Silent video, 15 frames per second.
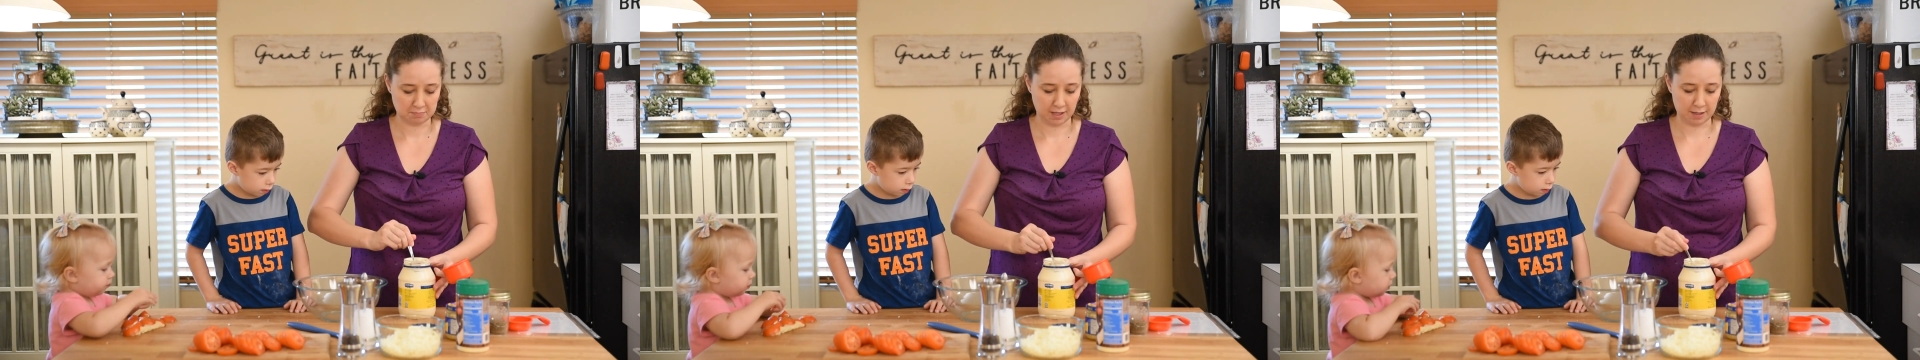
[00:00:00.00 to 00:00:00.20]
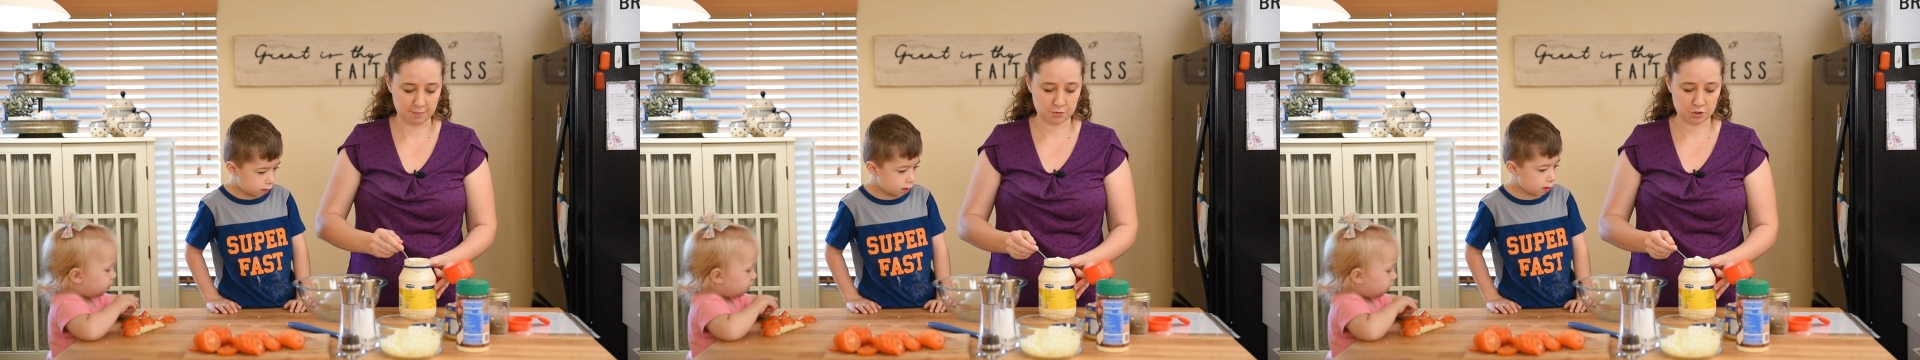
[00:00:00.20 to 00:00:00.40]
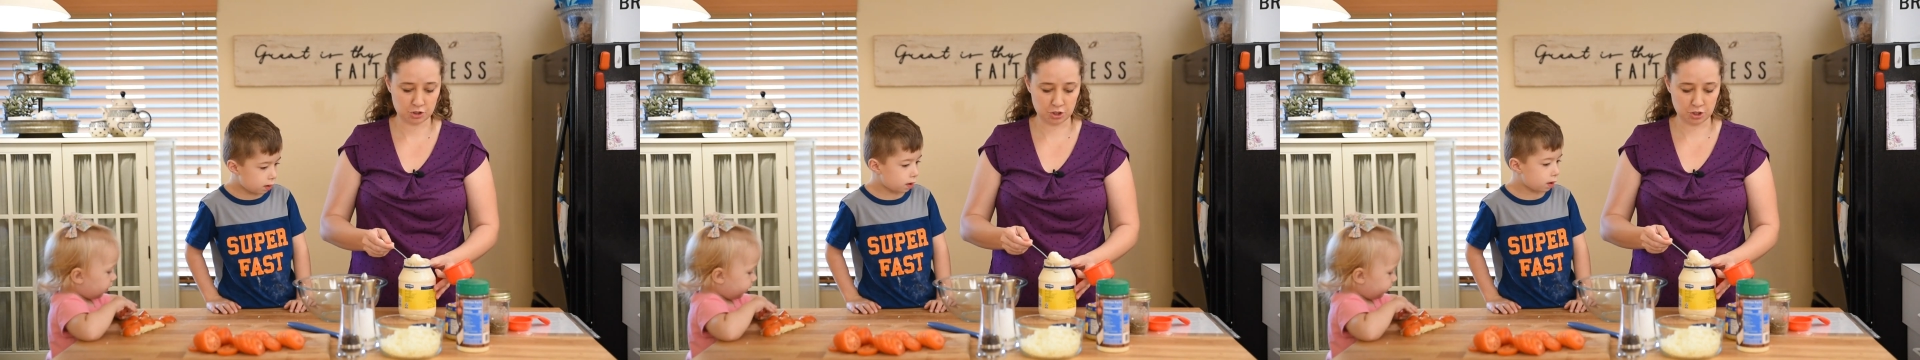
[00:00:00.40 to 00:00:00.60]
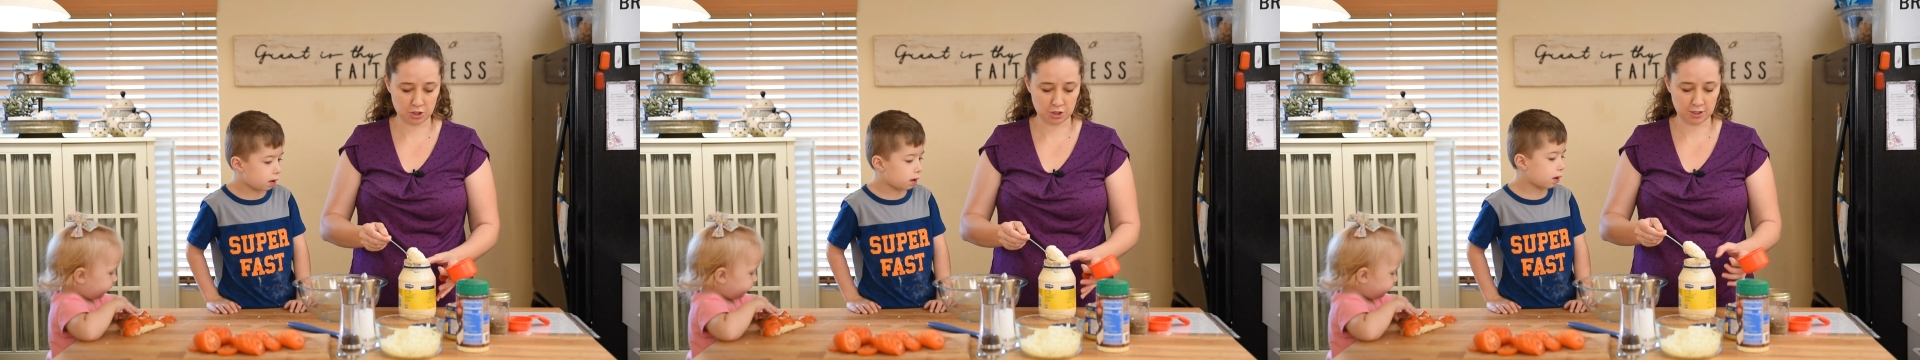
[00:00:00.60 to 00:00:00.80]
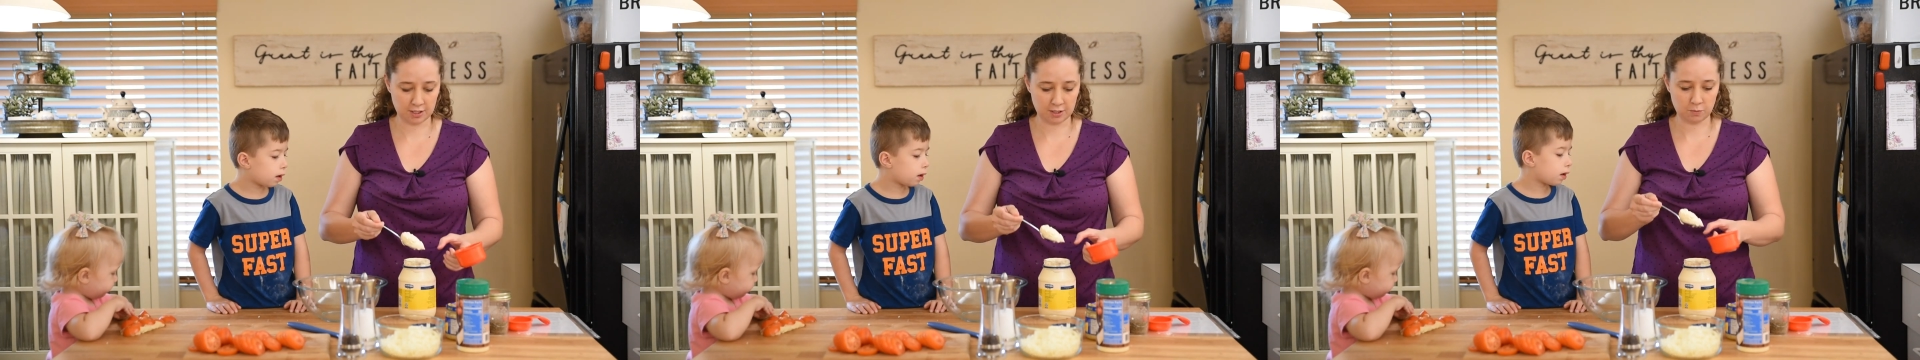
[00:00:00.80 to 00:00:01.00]
Speaker 1: I'm
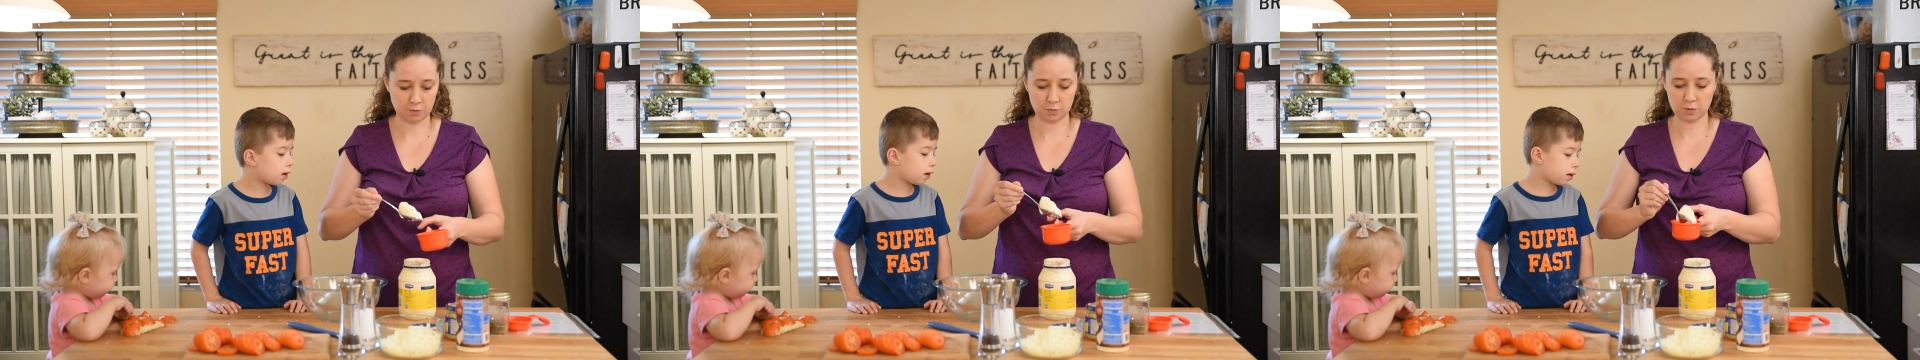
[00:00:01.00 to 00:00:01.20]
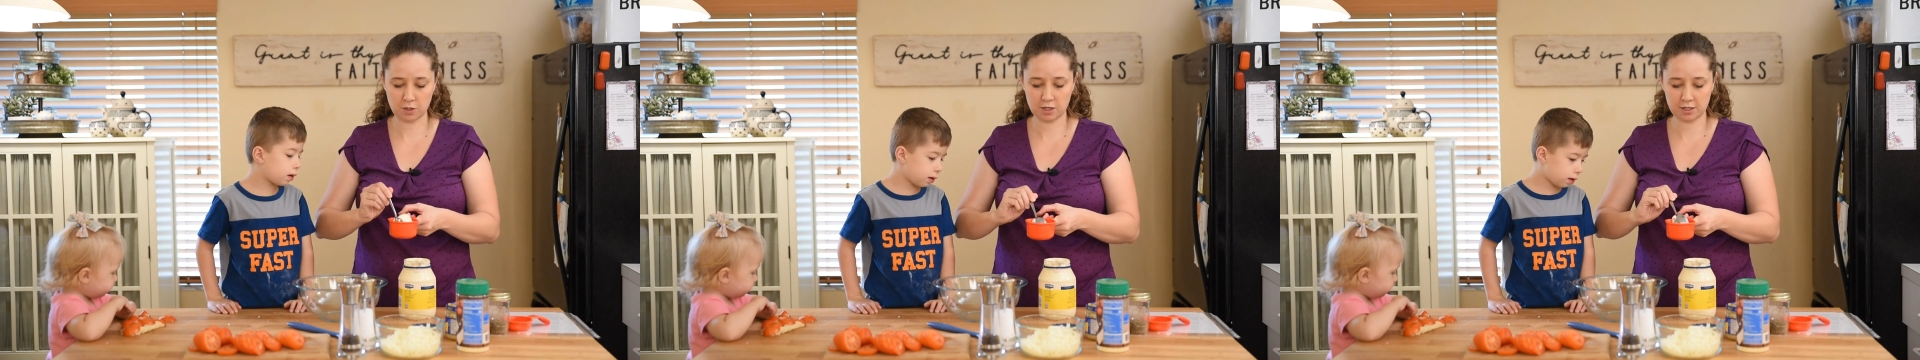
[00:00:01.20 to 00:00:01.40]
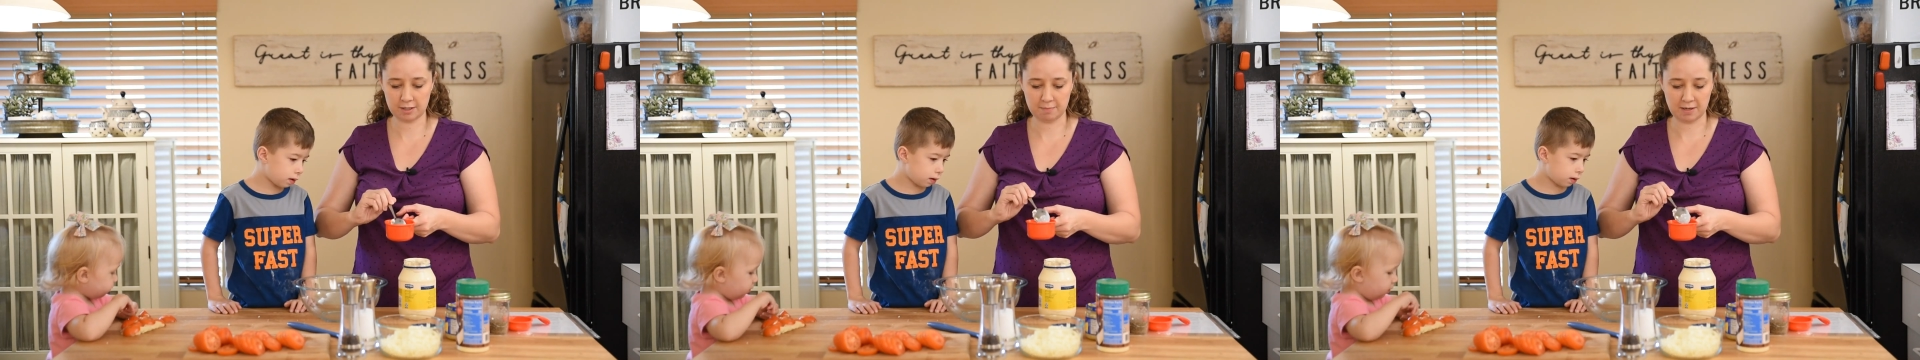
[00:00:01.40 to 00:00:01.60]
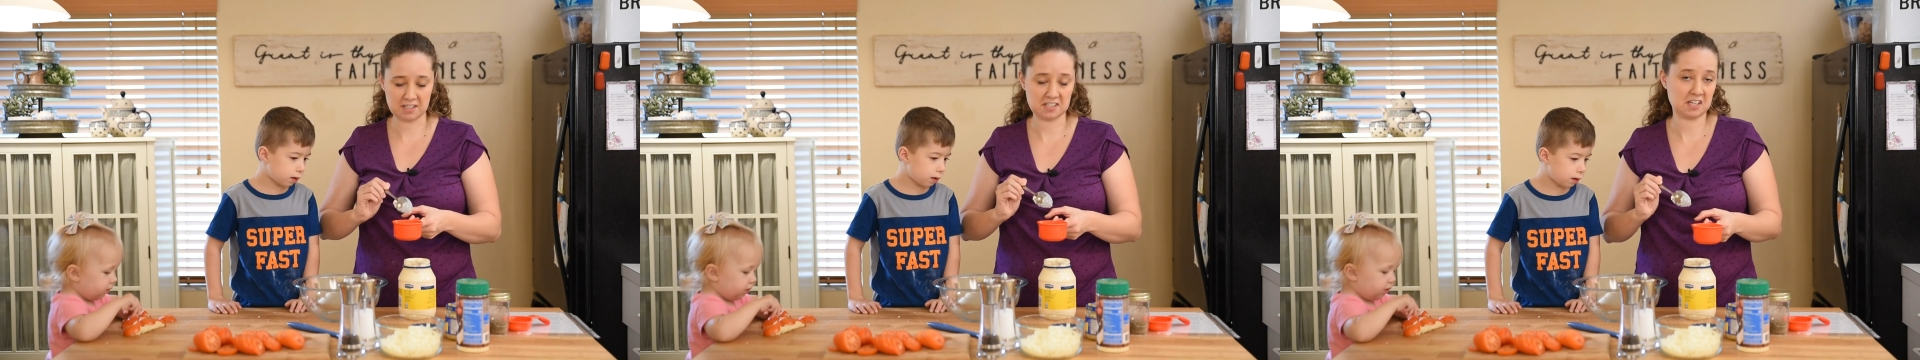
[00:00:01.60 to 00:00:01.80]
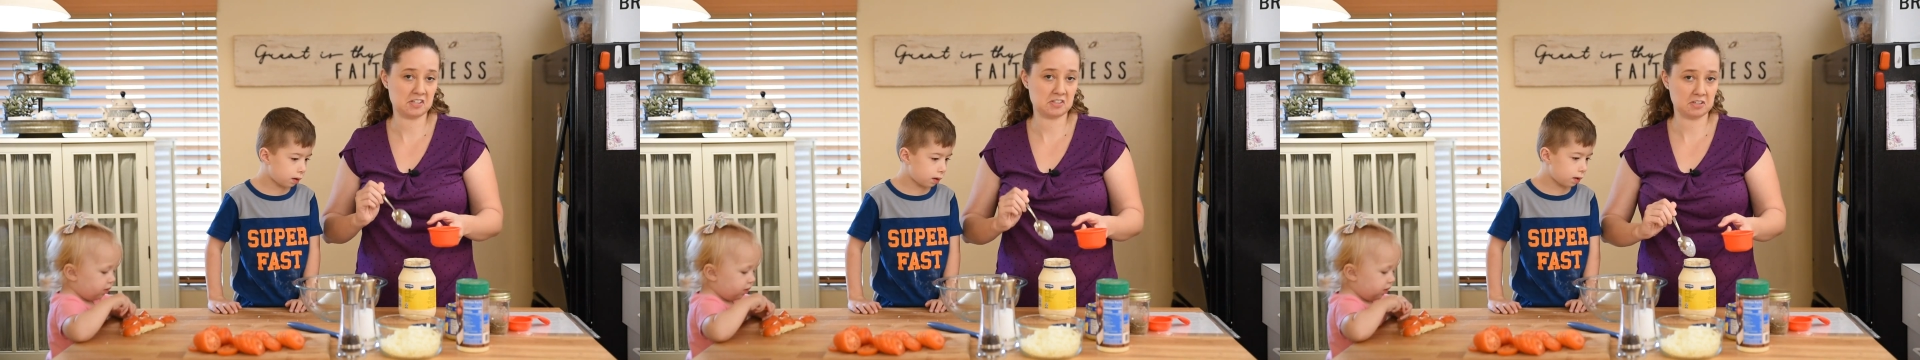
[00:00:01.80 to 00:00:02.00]
sure it would work. It might
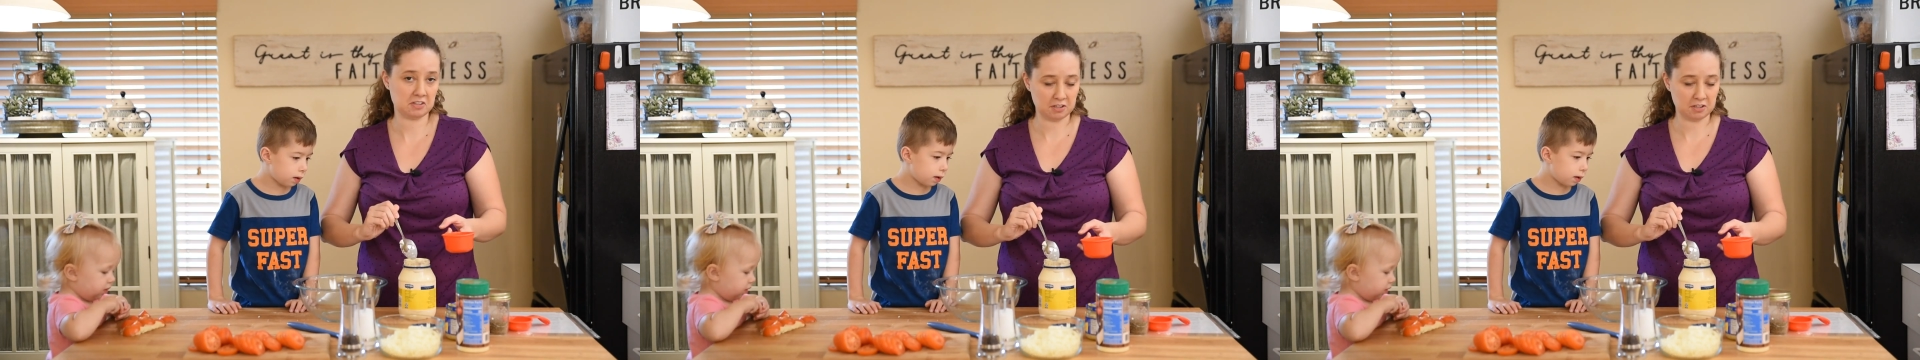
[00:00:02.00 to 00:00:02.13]
taste a